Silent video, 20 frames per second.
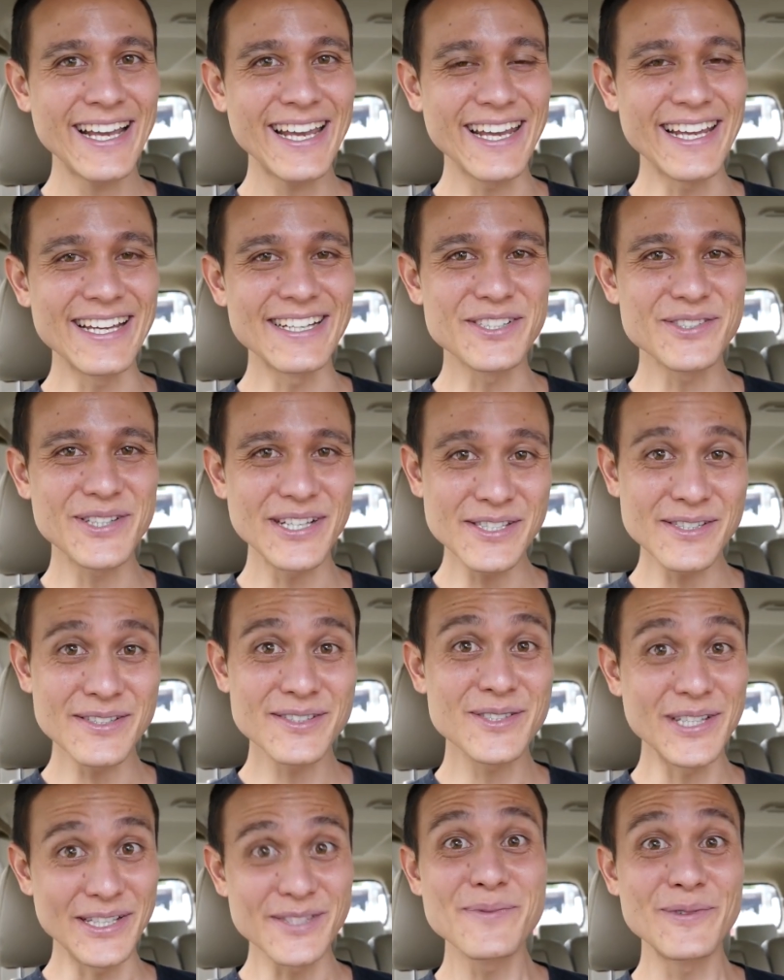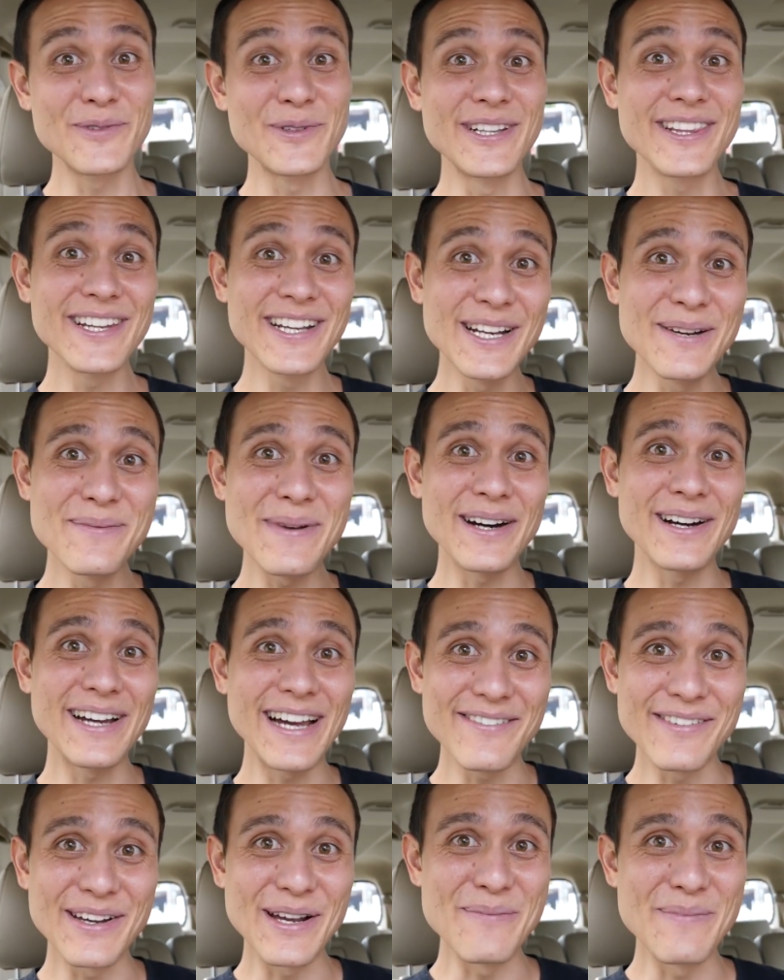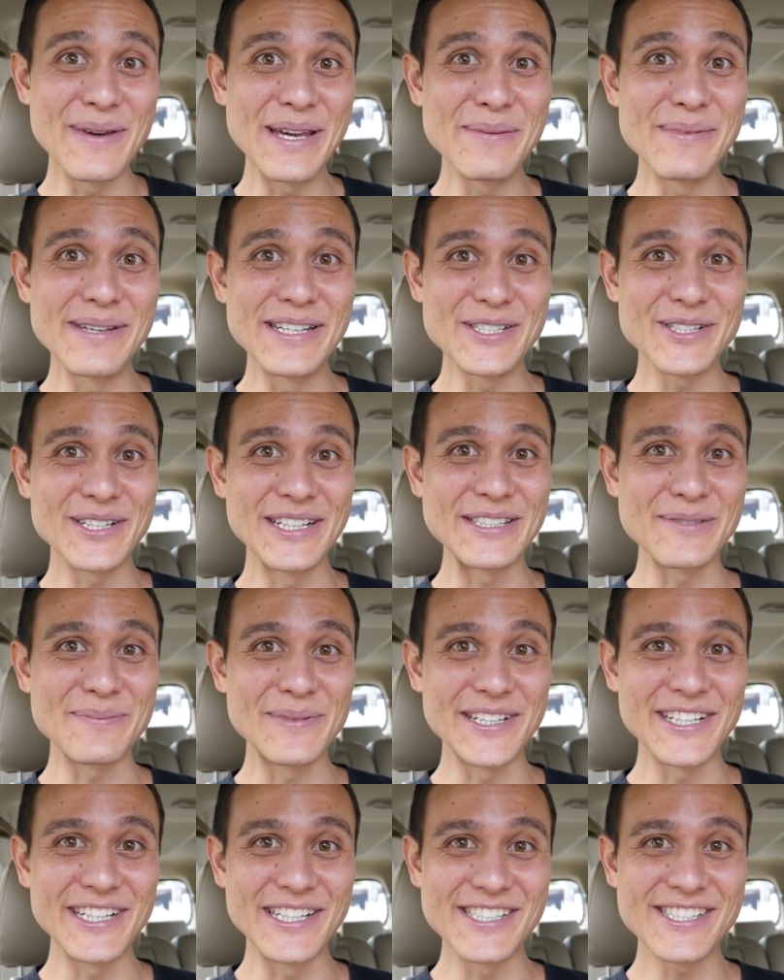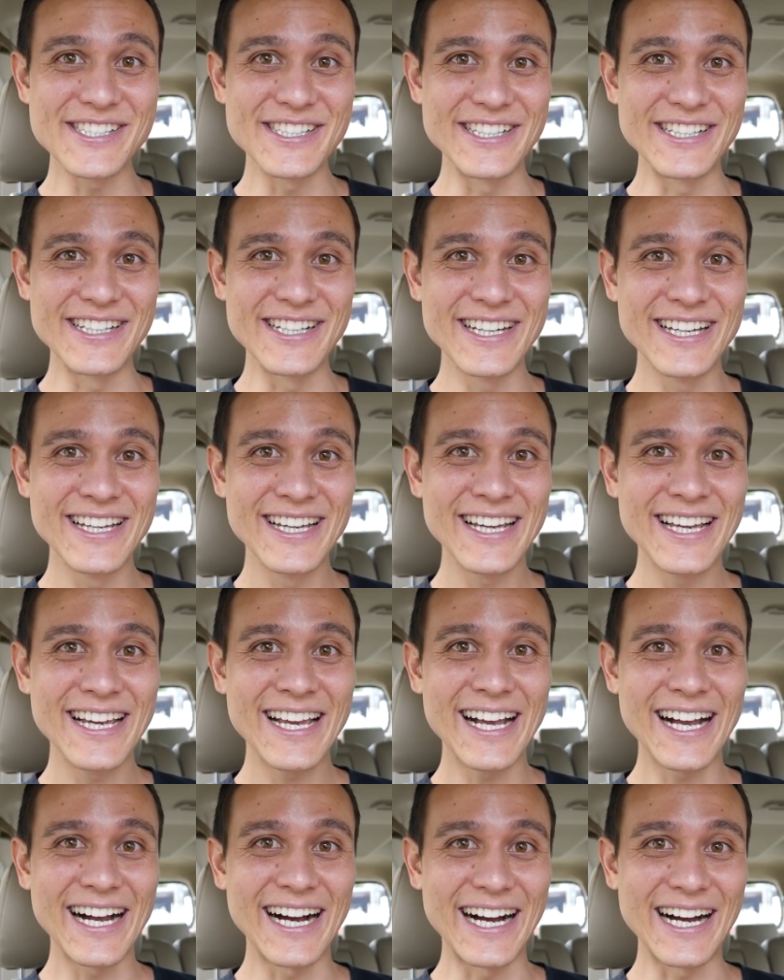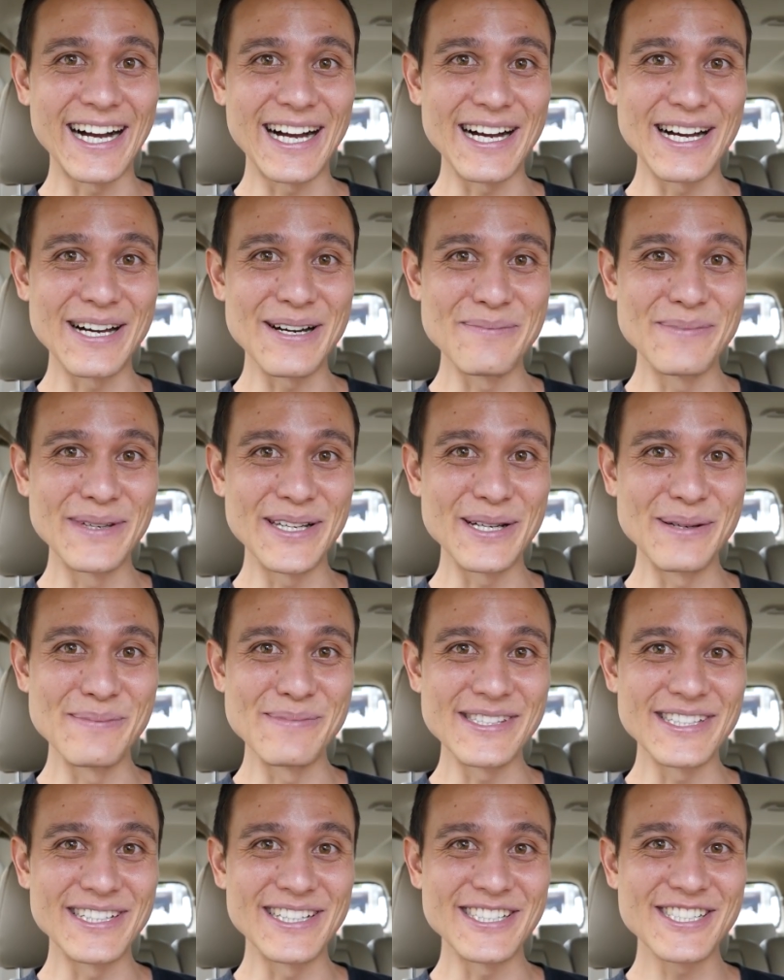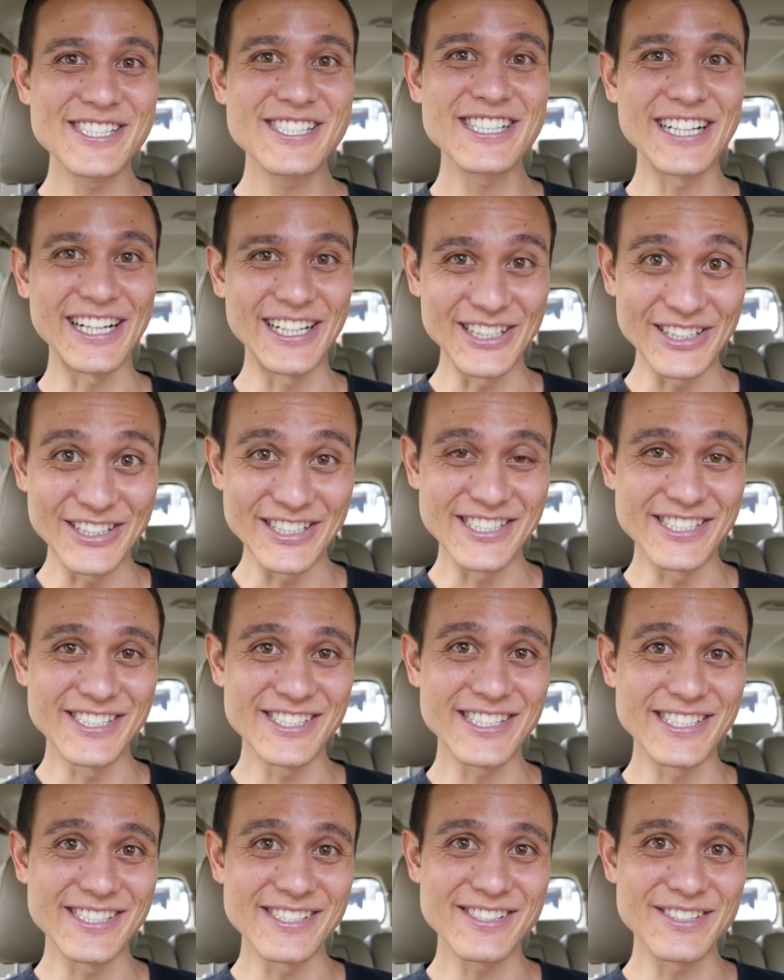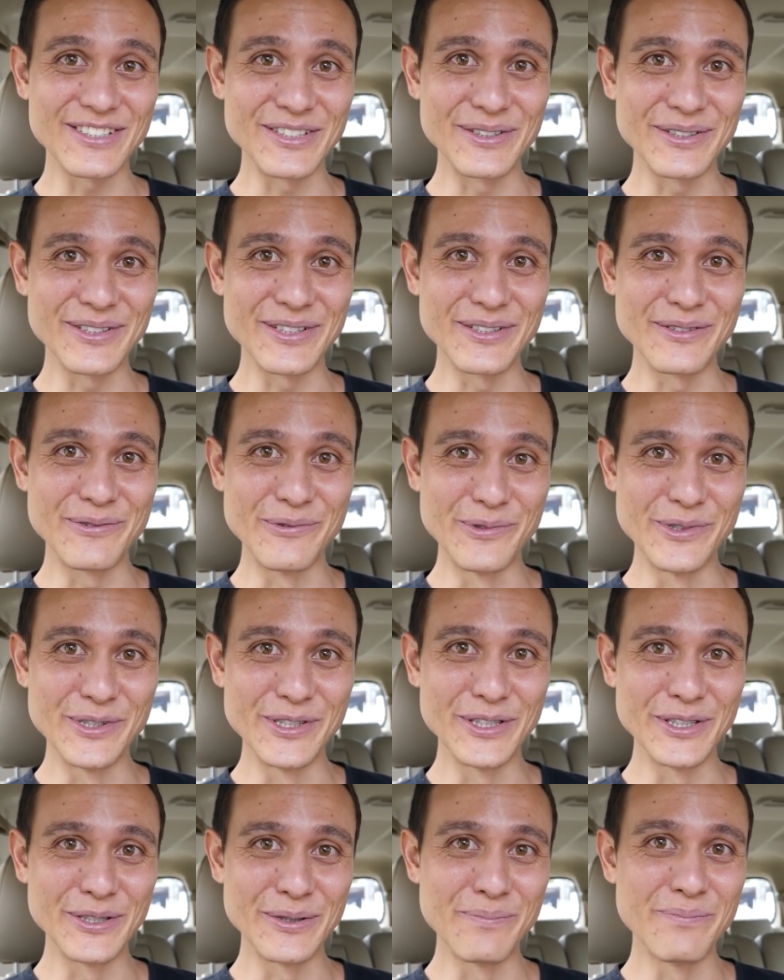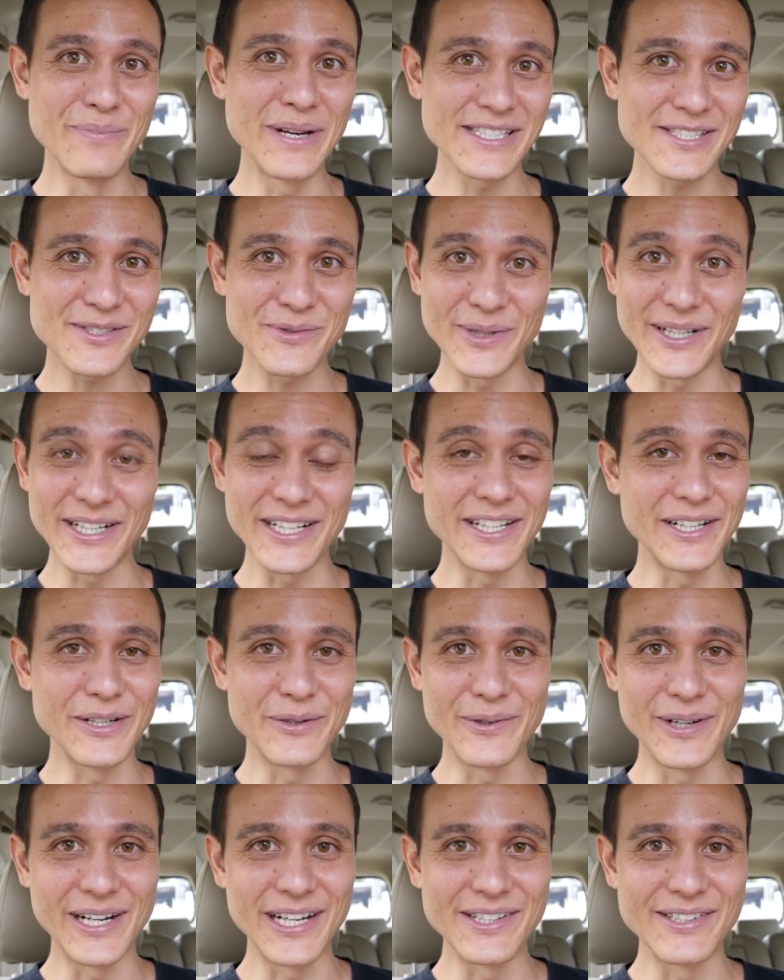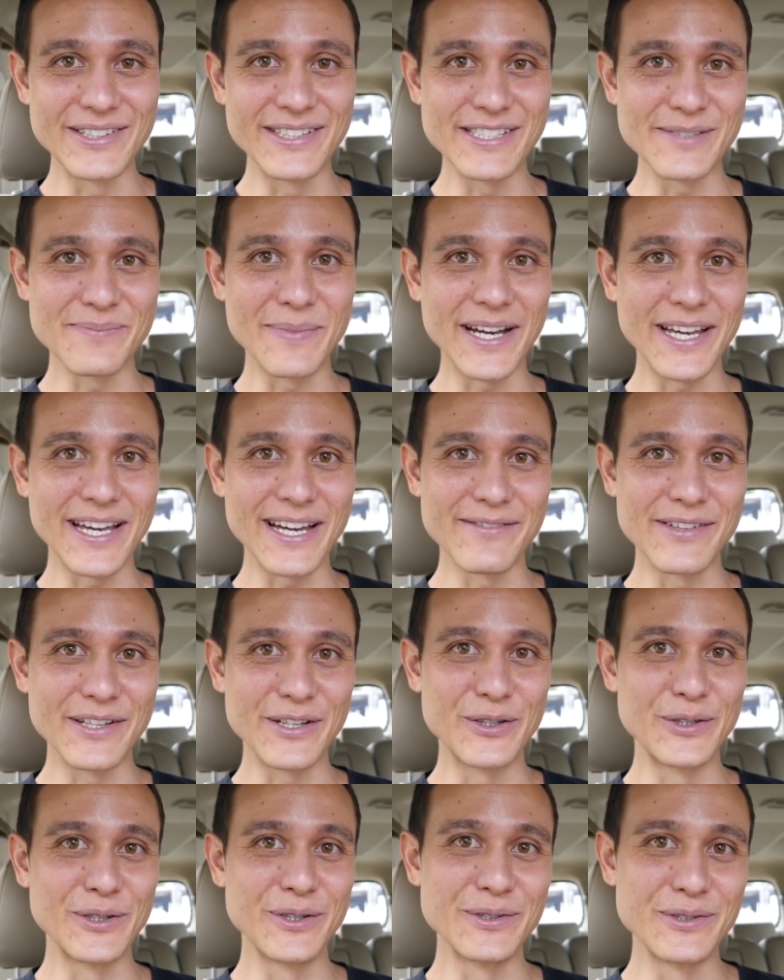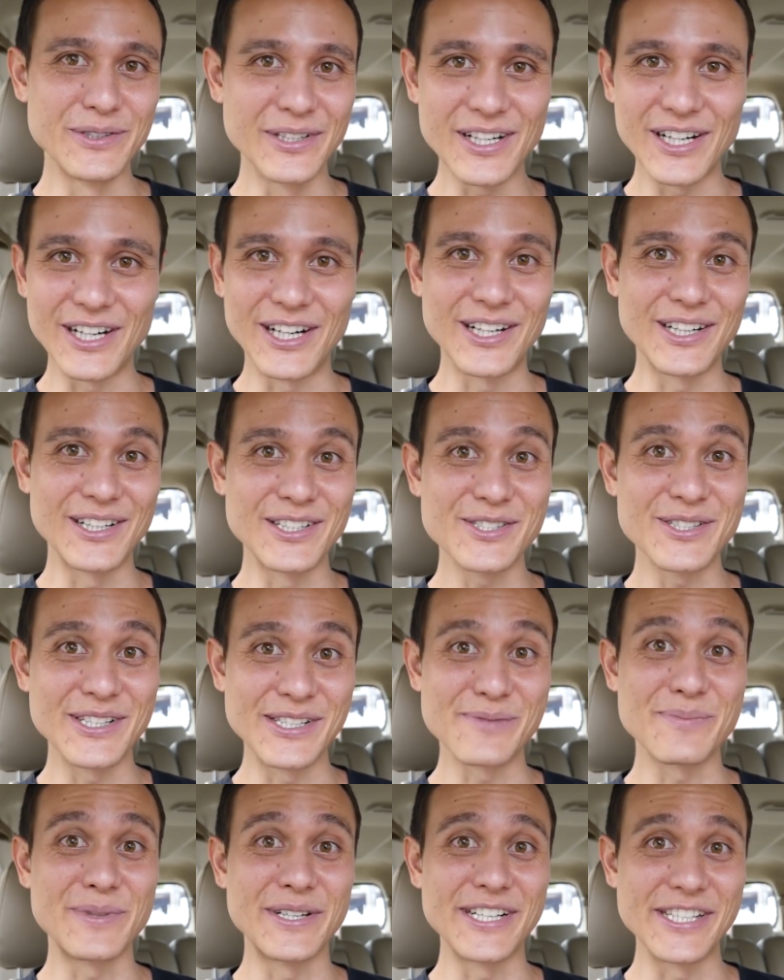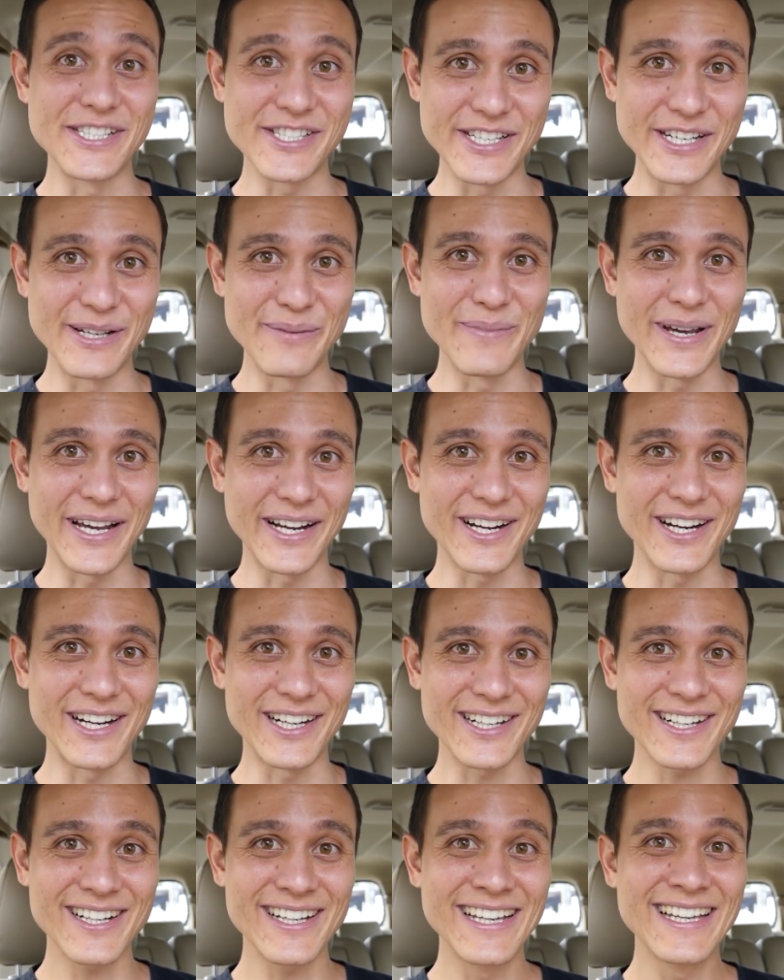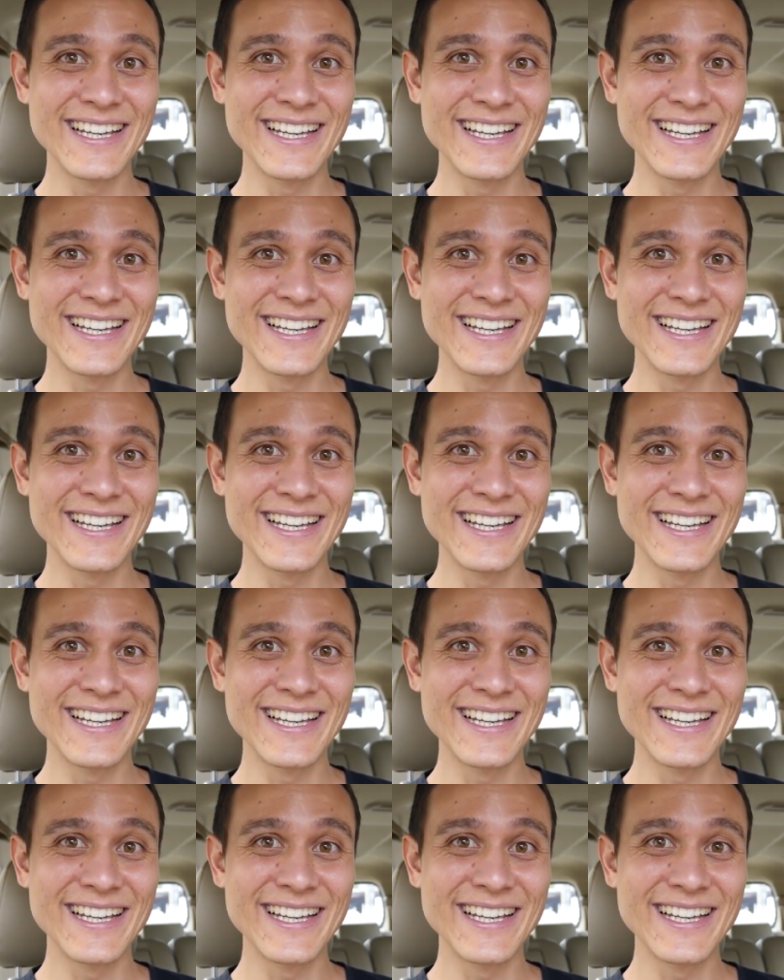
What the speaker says: And when thinking about having a baby, transportation becomes a challenge, and so the real best way to get around is by having your own car transportation in Bangkok.